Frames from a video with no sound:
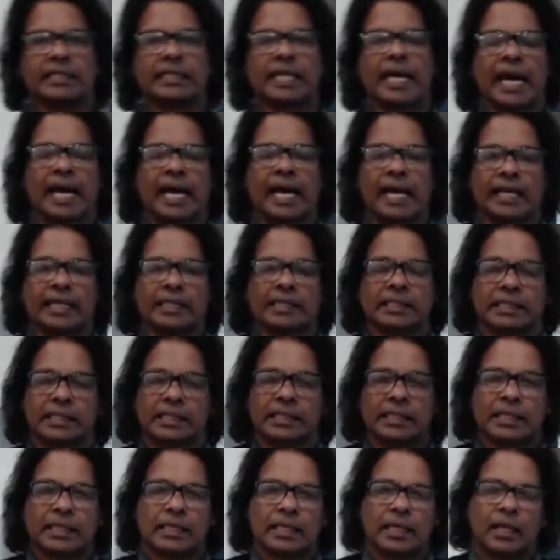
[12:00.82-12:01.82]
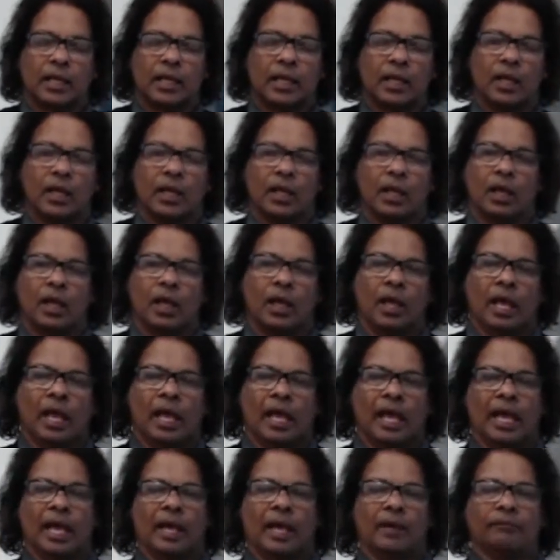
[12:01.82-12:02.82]
as
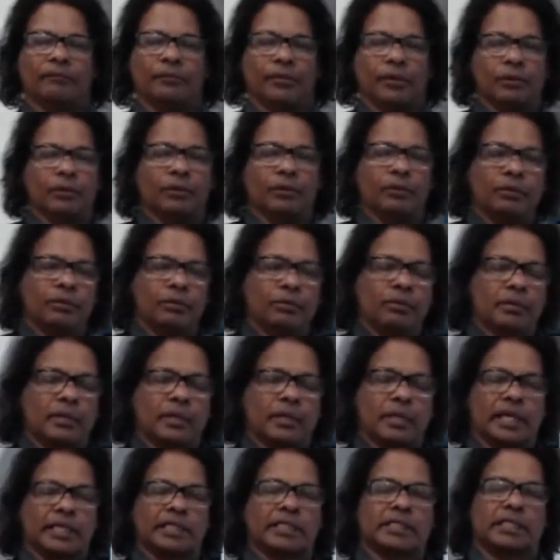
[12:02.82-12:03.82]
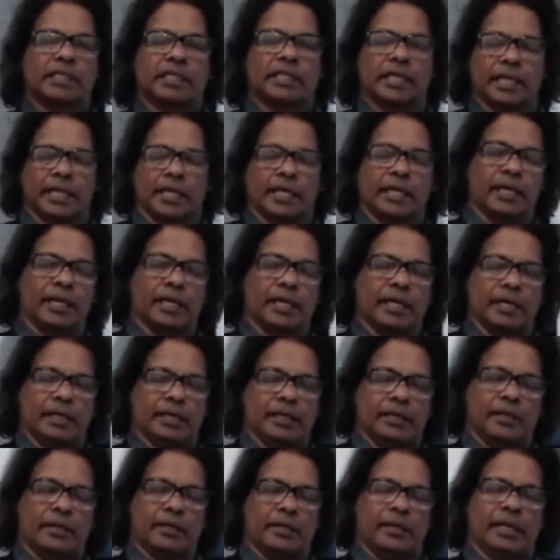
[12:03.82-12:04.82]
have you
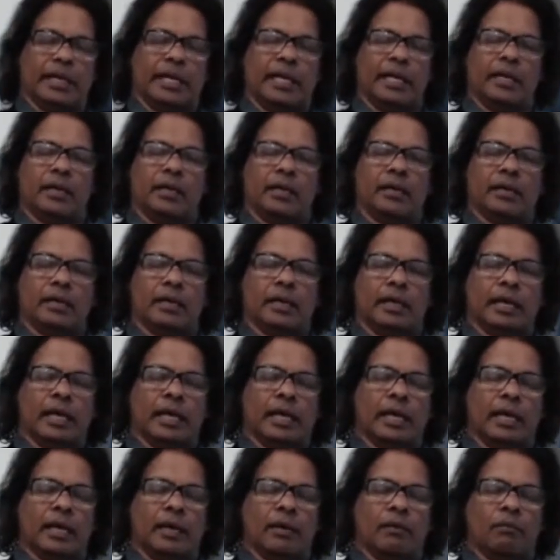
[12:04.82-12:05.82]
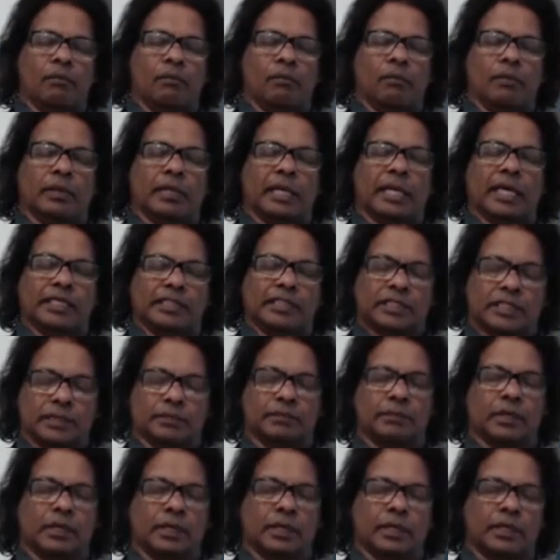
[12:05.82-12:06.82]
considered in, uh,
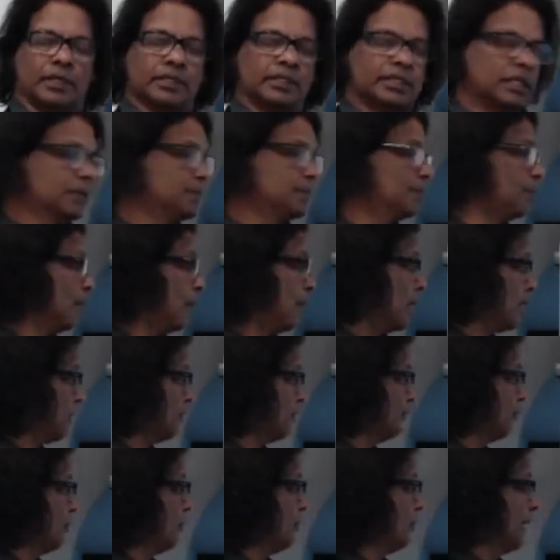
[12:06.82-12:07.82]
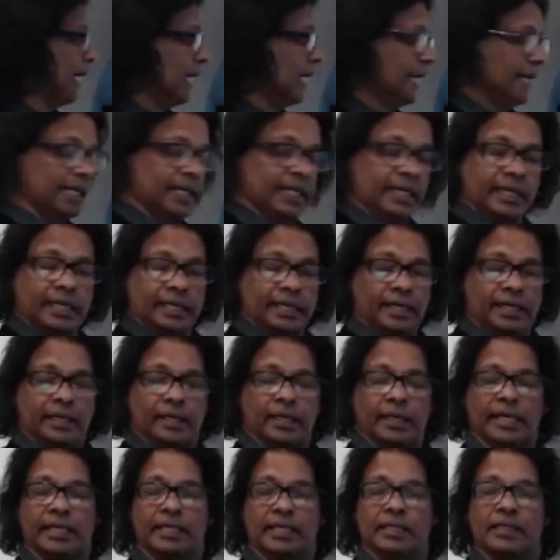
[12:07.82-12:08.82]
customers as part of your
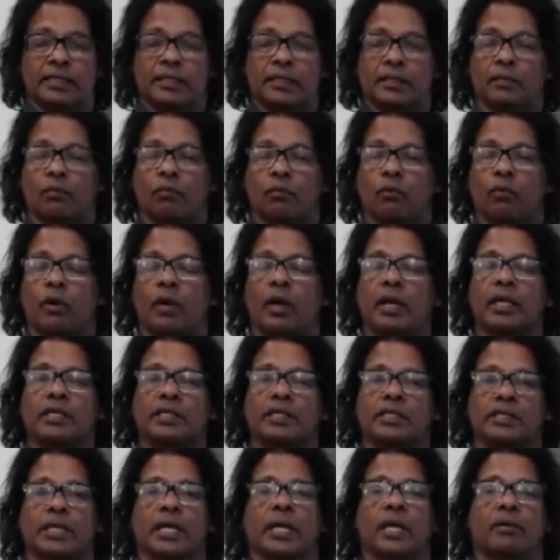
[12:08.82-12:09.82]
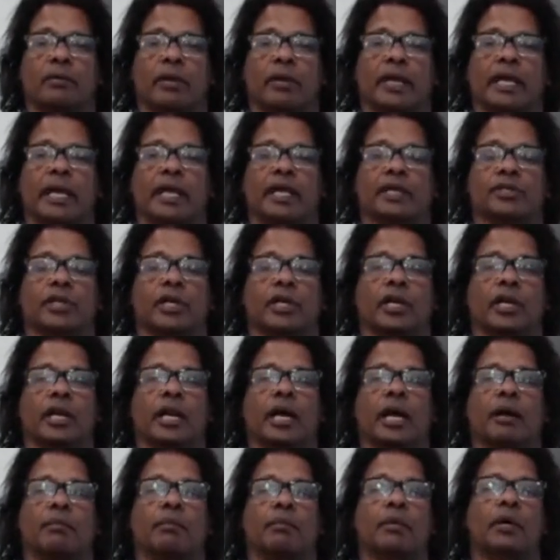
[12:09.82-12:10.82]
idea and what is their reaction and
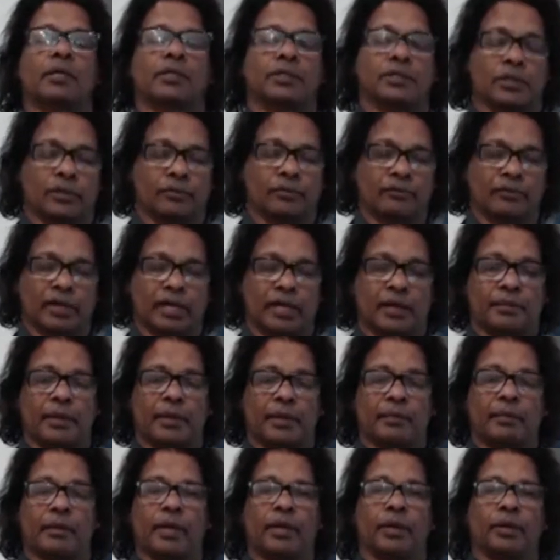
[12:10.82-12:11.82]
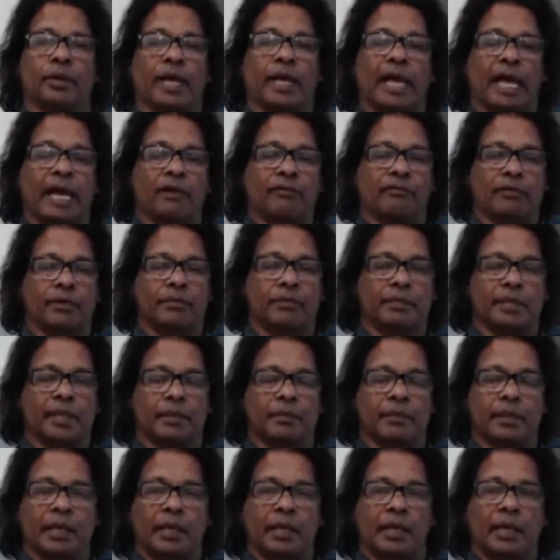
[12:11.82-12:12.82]
how much of a commitment do you have from them?
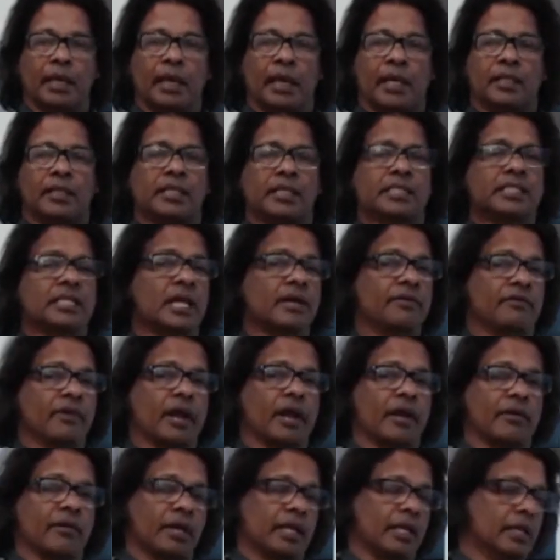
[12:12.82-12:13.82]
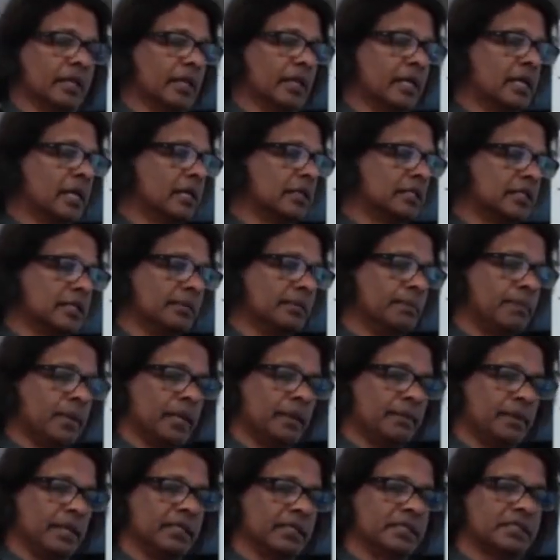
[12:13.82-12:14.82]
This can vary. It can simply
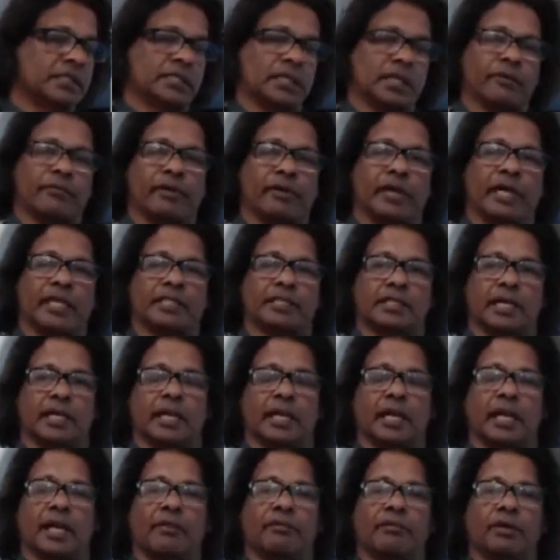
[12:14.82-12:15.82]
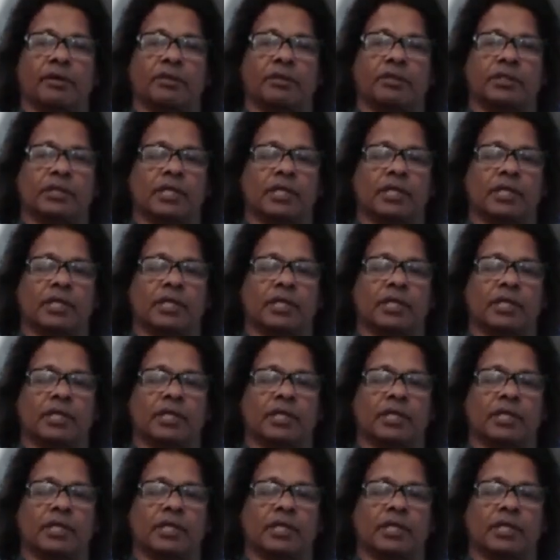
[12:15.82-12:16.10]
be surveys and interviews.